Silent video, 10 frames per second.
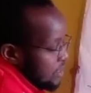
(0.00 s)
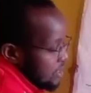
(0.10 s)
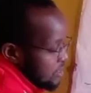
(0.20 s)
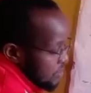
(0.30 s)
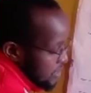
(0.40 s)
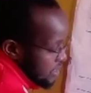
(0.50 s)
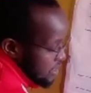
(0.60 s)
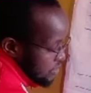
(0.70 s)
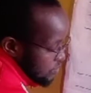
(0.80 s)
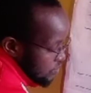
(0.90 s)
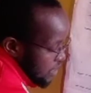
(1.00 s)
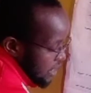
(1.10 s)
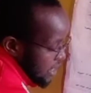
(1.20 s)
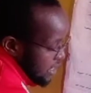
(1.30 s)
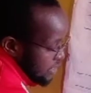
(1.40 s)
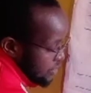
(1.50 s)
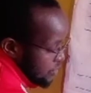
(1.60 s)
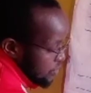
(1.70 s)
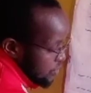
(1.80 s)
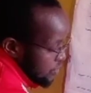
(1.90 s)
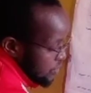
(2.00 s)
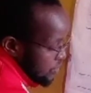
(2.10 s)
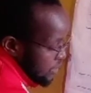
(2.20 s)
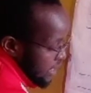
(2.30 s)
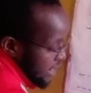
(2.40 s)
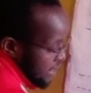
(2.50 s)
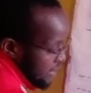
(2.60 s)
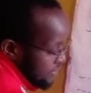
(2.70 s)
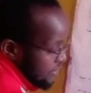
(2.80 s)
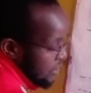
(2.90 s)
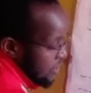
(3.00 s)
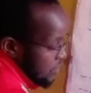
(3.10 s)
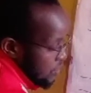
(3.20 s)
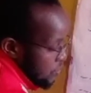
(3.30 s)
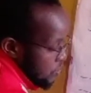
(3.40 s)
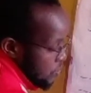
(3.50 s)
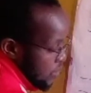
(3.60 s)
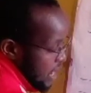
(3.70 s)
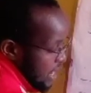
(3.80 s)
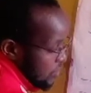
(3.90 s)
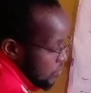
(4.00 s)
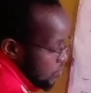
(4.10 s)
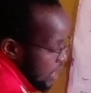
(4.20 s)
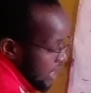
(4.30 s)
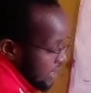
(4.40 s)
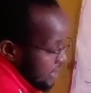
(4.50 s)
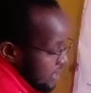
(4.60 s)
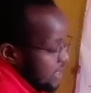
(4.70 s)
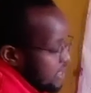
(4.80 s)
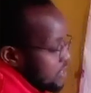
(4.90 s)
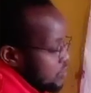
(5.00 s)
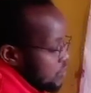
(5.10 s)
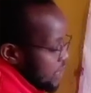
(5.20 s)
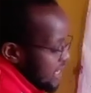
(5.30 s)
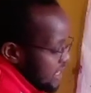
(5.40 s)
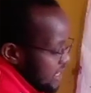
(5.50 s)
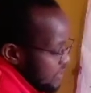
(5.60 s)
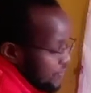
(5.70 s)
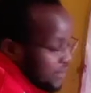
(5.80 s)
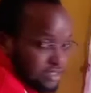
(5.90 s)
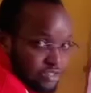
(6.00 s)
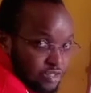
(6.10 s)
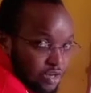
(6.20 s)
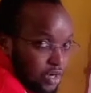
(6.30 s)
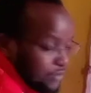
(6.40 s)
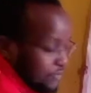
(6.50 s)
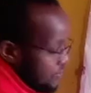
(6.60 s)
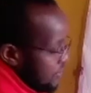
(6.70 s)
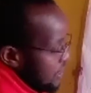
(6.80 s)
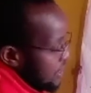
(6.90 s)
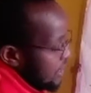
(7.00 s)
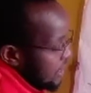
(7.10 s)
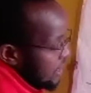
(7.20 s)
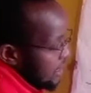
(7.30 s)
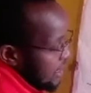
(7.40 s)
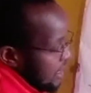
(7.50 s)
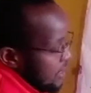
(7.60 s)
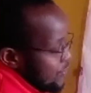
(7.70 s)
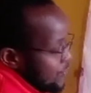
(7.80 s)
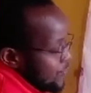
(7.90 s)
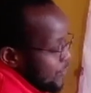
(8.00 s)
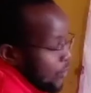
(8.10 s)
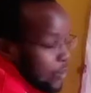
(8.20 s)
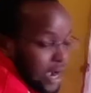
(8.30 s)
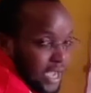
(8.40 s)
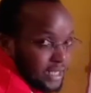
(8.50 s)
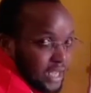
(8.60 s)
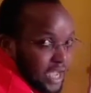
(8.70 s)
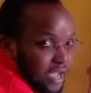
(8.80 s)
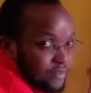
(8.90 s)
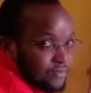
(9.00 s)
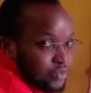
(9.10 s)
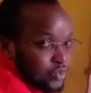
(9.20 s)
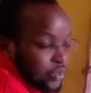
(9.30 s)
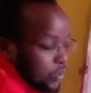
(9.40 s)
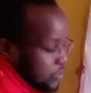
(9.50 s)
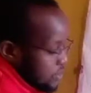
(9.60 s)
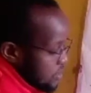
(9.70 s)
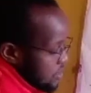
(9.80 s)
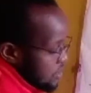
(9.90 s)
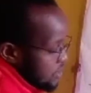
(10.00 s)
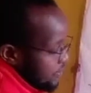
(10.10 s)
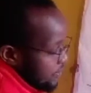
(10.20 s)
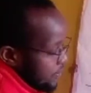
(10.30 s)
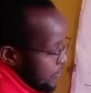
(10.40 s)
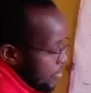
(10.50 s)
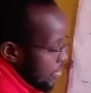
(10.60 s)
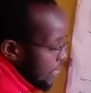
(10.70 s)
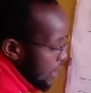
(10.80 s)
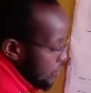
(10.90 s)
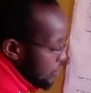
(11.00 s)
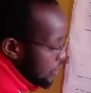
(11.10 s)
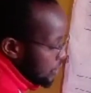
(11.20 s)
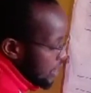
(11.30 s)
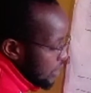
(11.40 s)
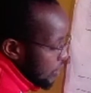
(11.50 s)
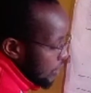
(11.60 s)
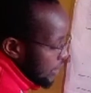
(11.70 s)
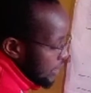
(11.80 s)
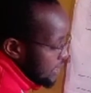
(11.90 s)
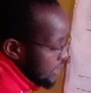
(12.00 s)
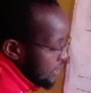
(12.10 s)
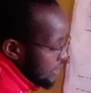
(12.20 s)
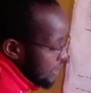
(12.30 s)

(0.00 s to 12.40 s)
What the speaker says: So it is 1, 2, half, 1, 1. So any difference of 4.5 tones, we usually call it